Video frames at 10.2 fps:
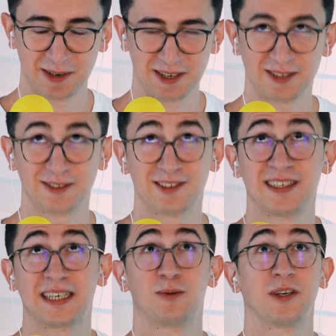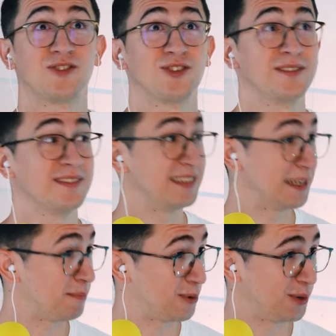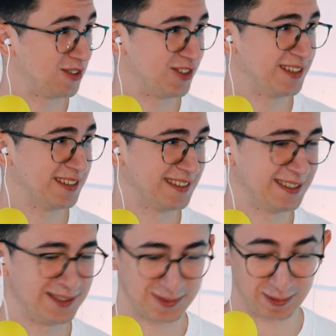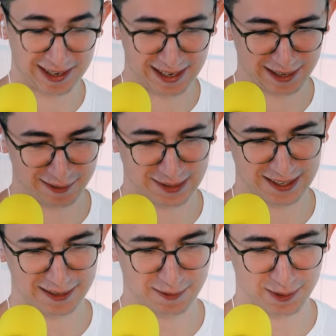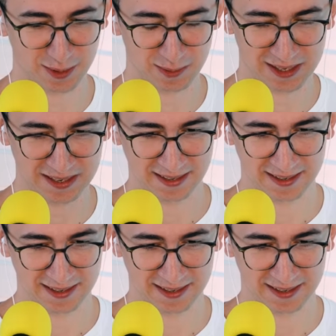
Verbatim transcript: Very interesting question, deep question. So I'll have to think for a moment.